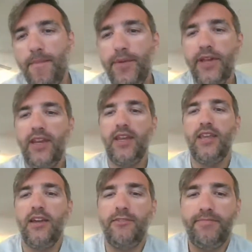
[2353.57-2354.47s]
But
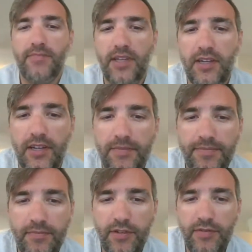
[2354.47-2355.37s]
anyhow,
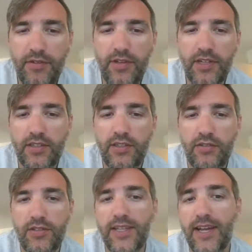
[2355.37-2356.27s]
moving on
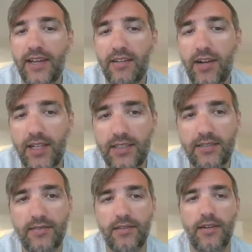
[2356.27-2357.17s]
to
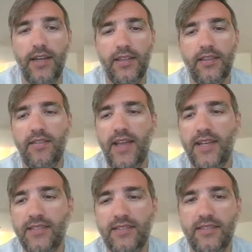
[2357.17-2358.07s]
diacots. All right, the
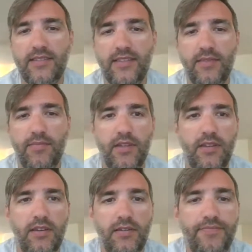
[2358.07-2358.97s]
last segment
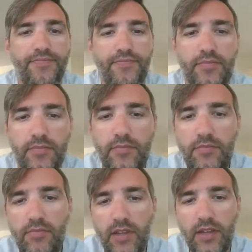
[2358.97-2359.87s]
here.
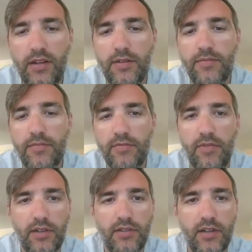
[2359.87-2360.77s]

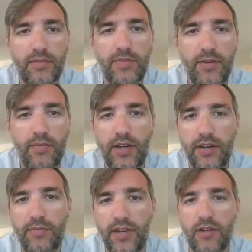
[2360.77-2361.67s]
We talked about
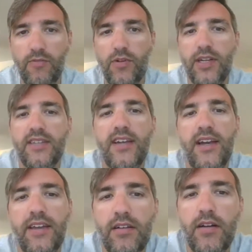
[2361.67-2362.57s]
mono meaning one,
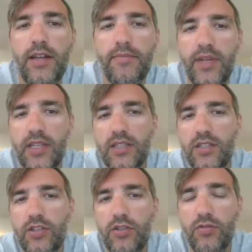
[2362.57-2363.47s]
diacot
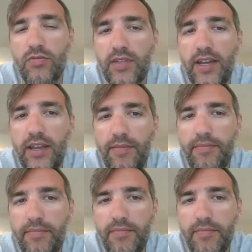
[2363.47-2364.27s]
means two, di